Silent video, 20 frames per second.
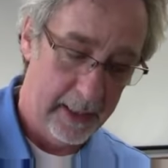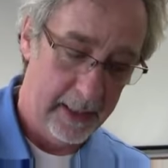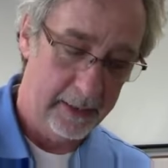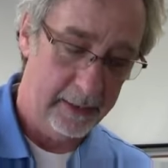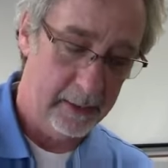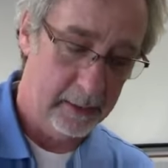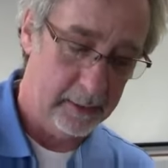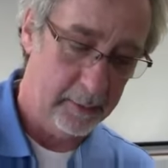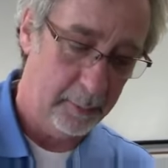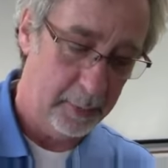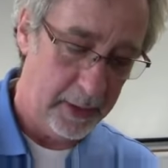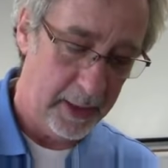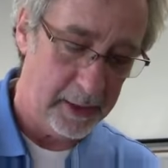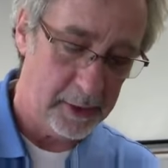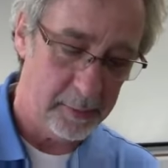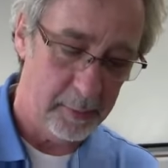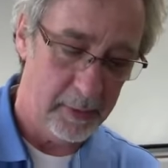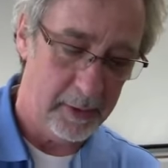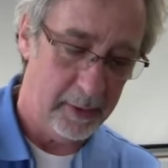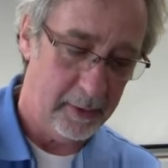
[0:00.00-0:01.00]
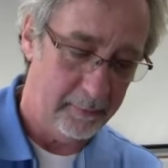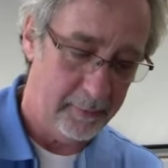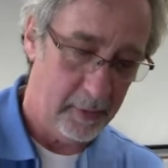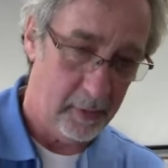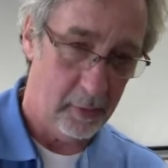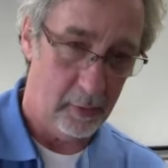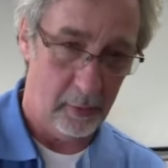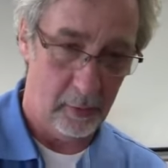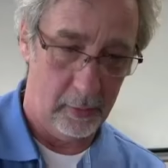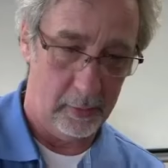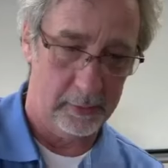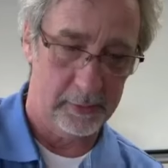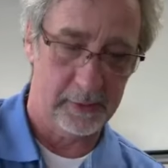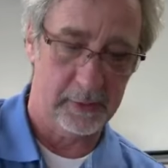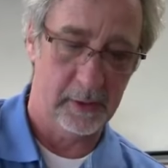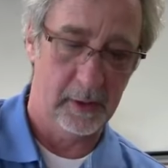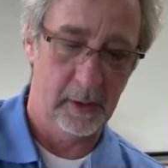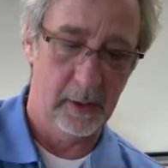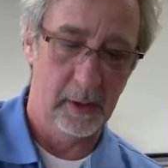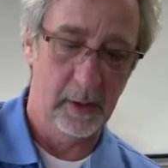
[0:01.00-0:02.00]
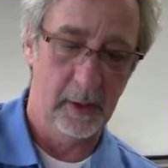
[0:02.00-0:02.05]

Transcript: And the placement of the holes